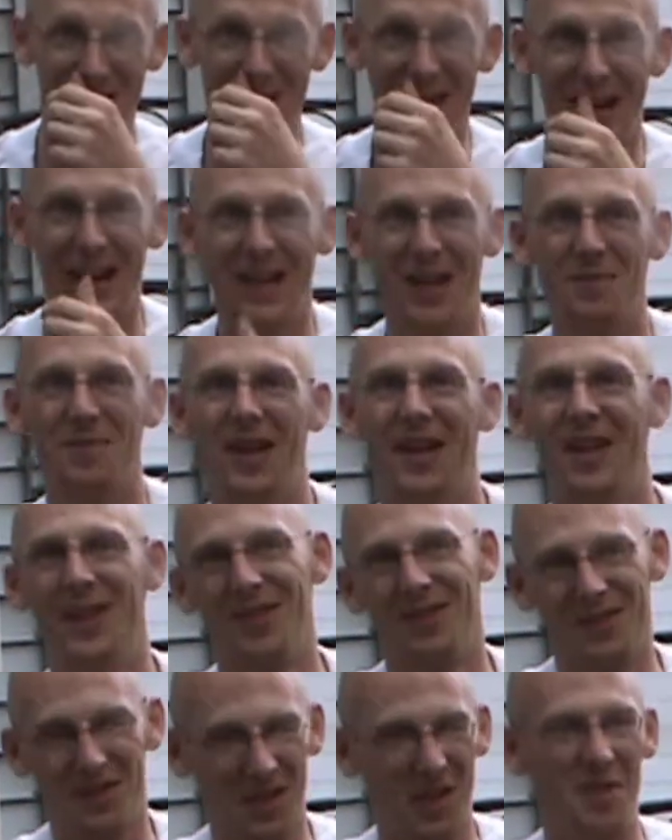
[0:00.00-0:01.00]
shot at by a
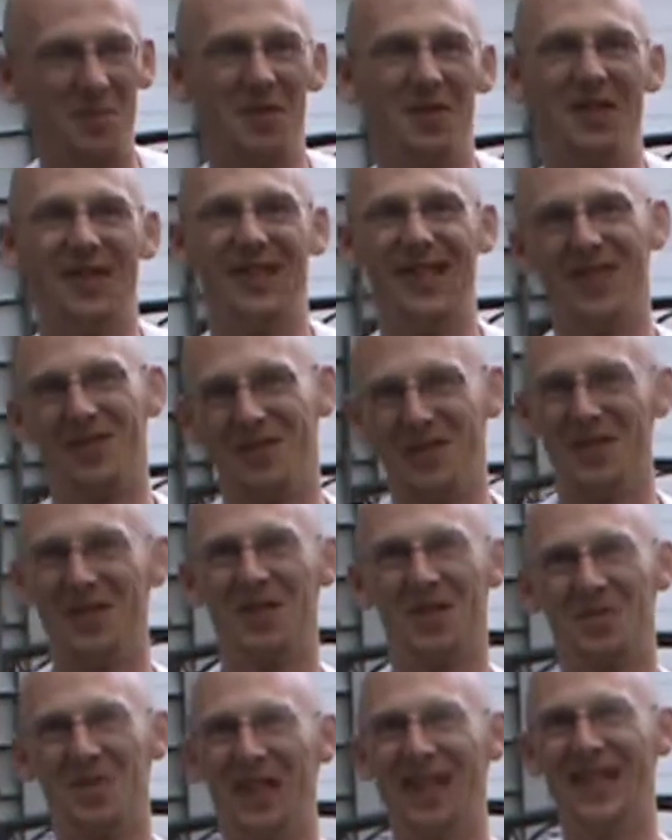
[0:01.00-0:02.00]
couple of the kids we
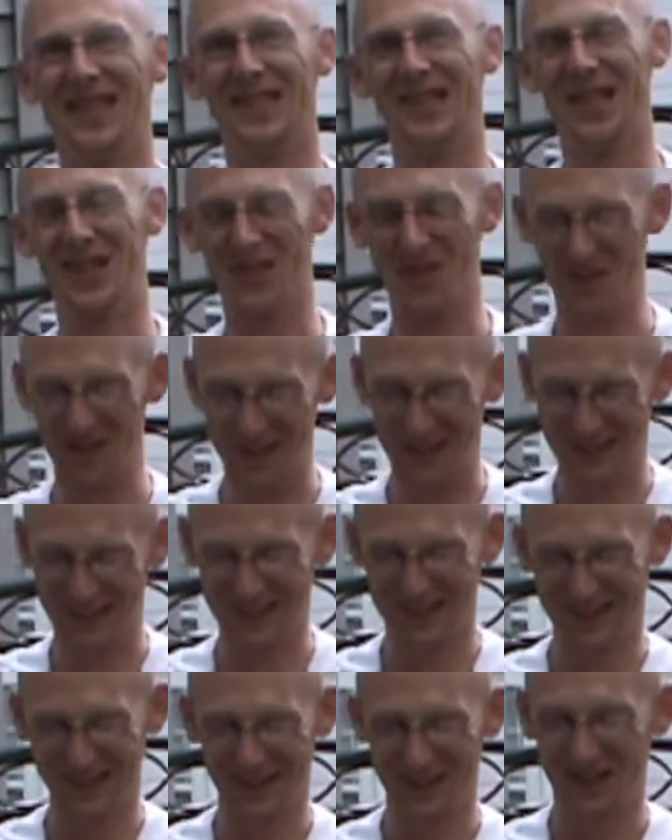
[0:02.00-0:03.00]
used to play airsoft with.
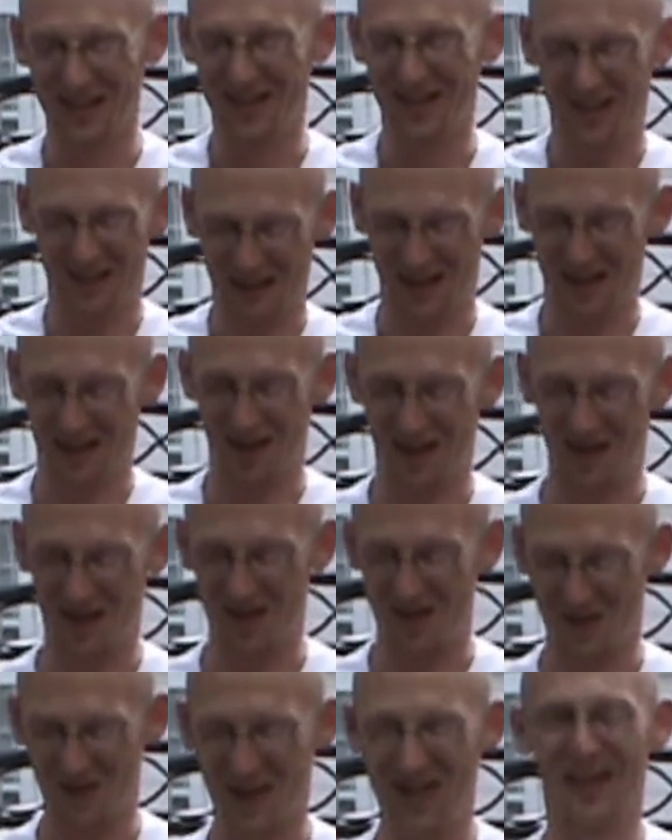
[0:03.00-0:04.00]

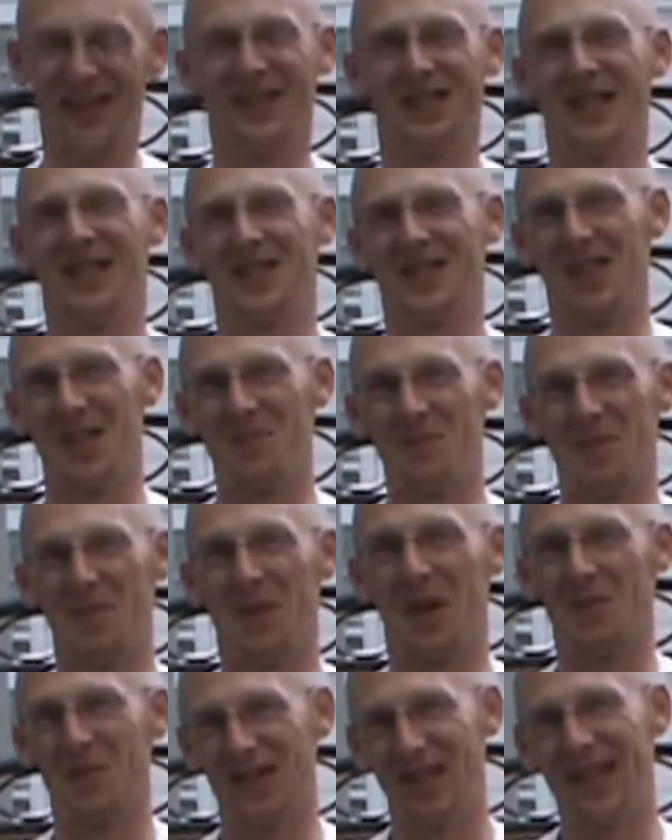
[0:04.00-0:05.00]
He actually has a couple
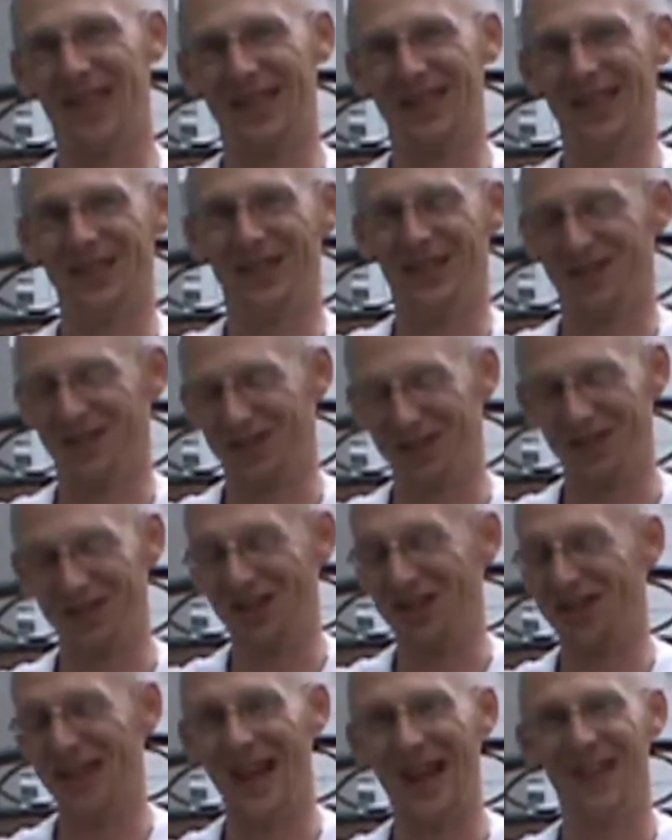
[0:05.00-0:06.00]
pump shotguns, single
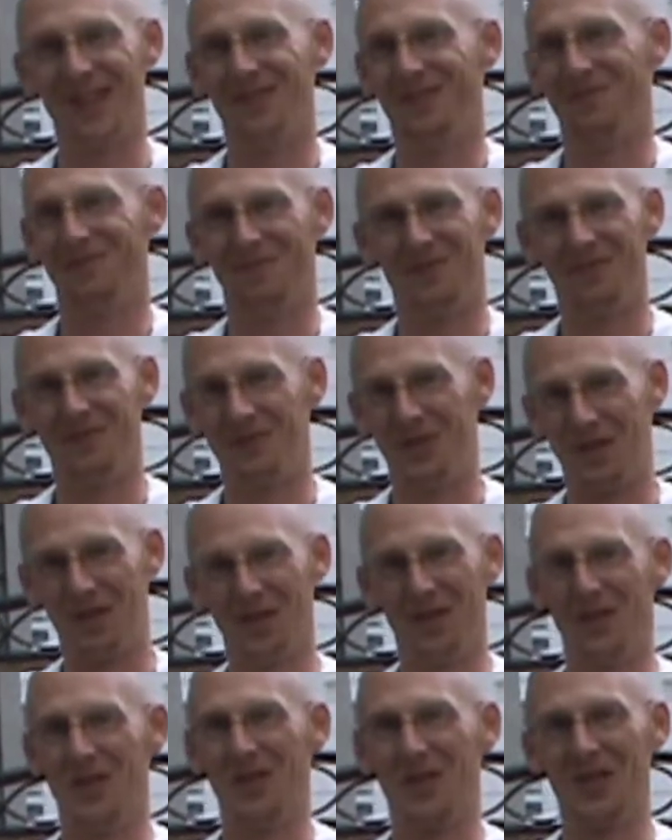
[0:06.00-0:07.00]
shot, very
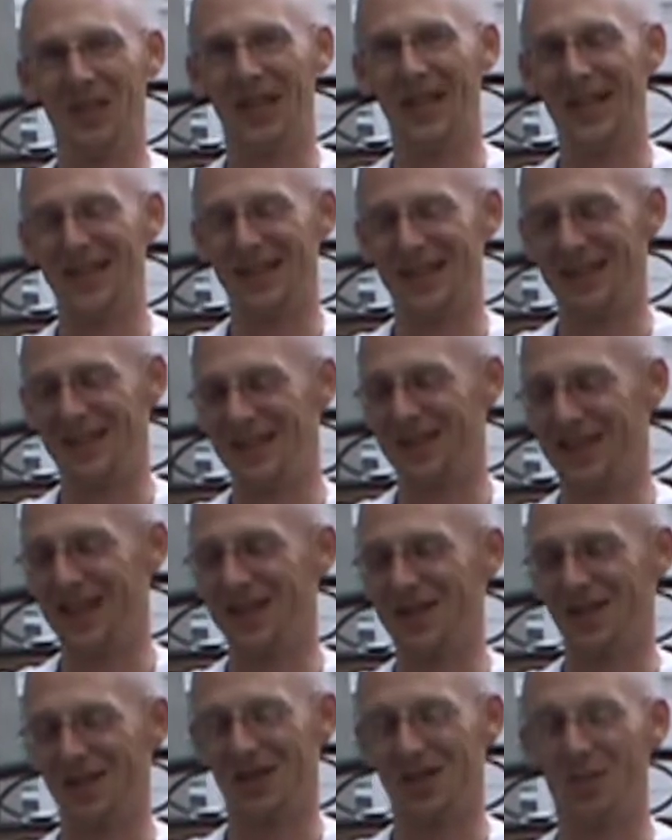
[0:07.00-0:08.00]
low class. These
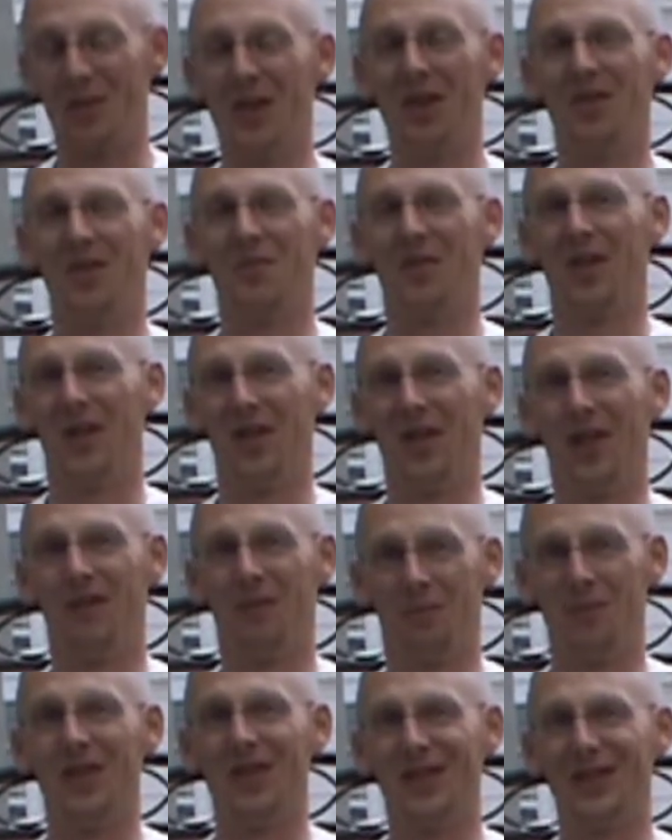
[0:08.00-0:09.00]
guys, there's 3 of them, they all
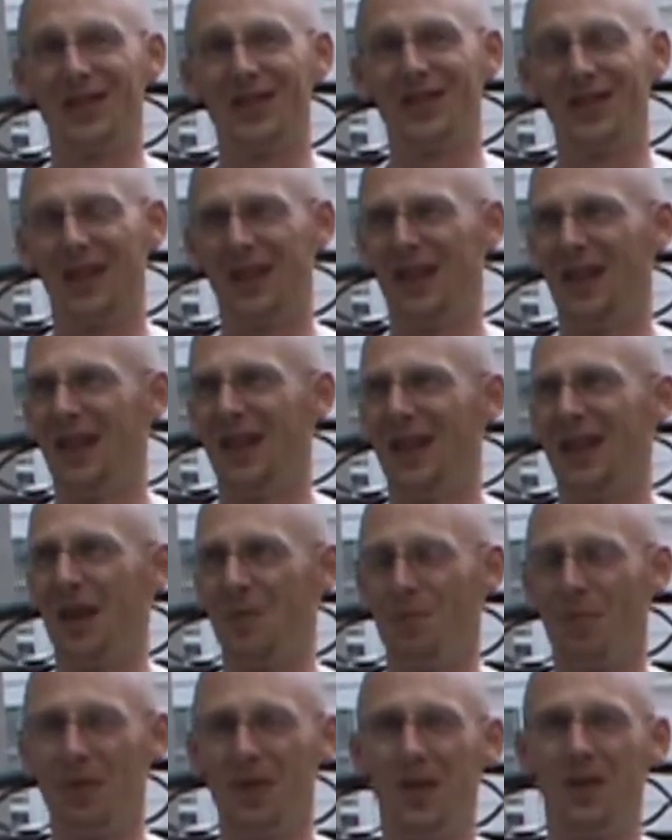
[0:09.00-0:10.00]
have pistols. I
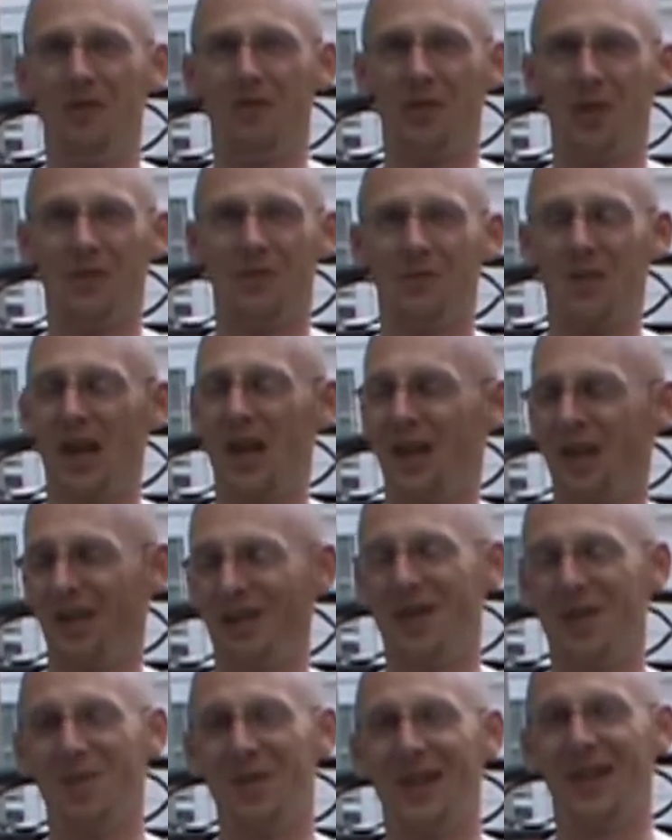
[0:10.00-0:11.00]
believe one of them had an
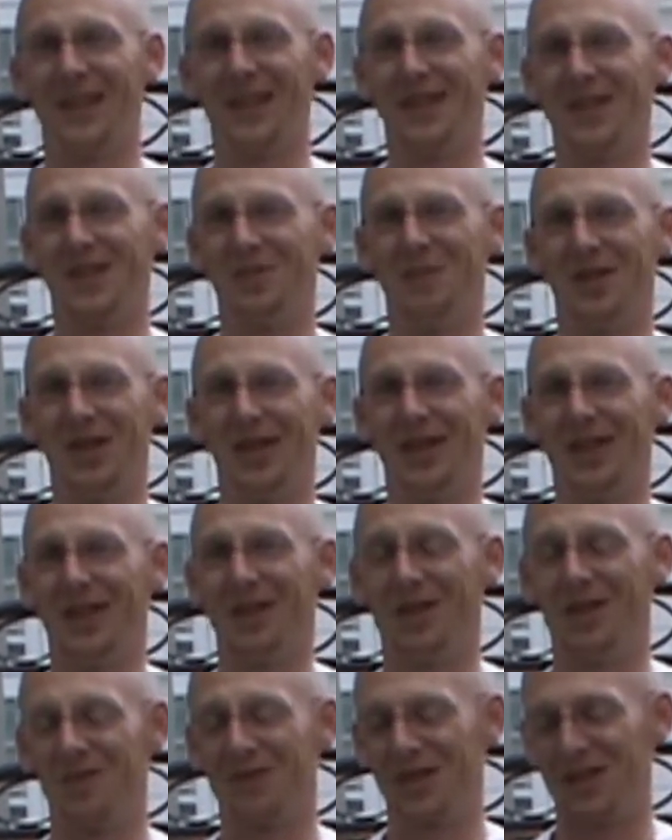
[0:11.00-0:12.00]
automatic SMG, the
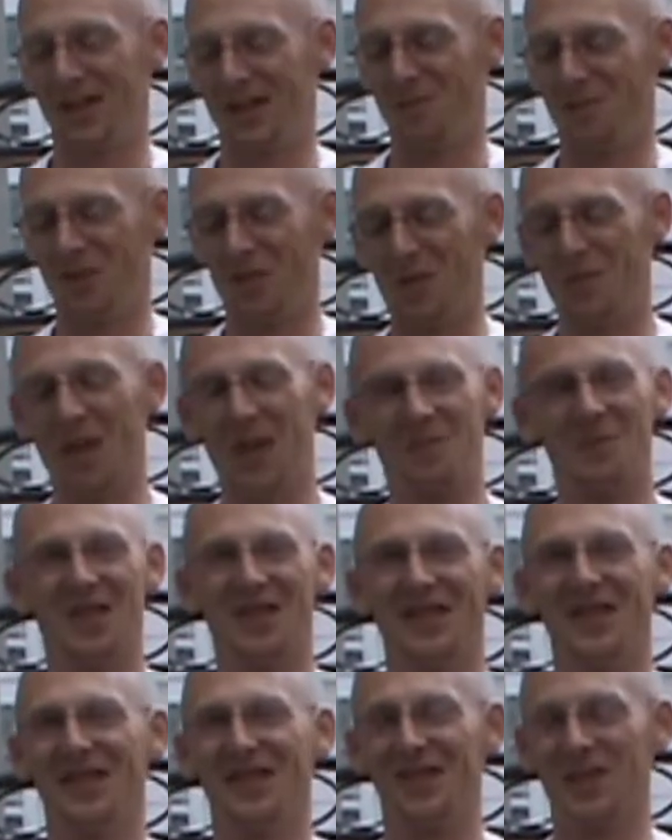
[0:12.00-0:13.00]
other ones had pullback
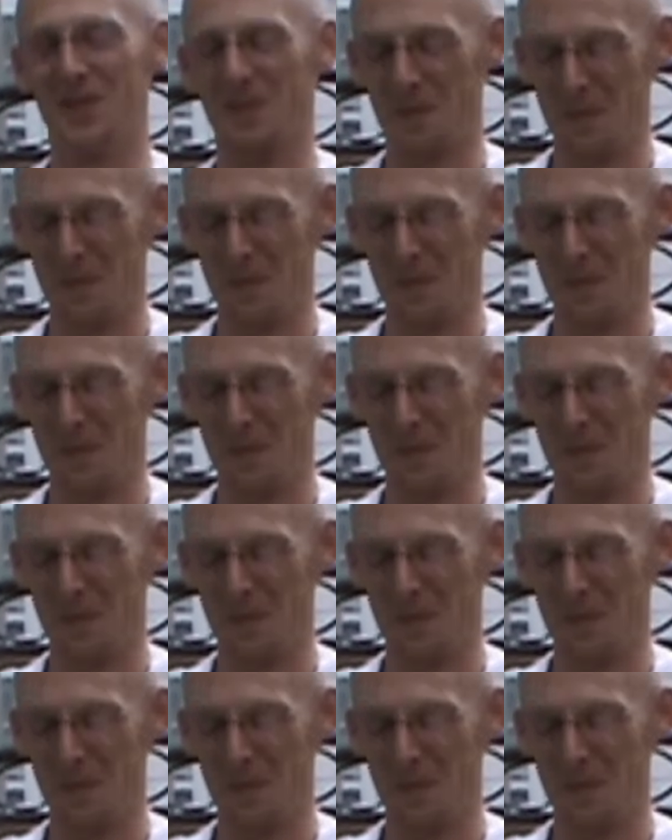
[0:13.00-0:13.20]
pistols.